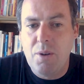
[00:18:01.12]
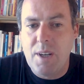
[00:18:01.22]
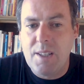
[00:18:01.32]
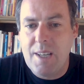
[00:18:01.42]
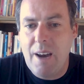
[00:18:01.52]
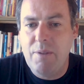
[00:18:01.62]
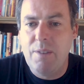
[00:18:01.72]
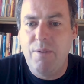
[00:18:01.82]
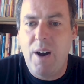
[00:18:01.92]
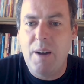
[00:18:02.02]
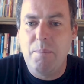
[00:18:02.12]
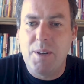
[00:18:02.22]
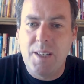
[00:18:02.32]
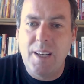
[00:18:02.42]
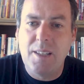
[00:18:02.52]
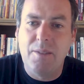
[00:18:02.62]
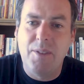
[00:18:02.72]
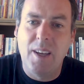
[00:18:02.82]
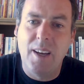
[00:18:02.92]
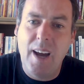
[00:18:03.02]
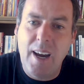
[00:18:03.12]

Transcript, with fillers: that 75% of the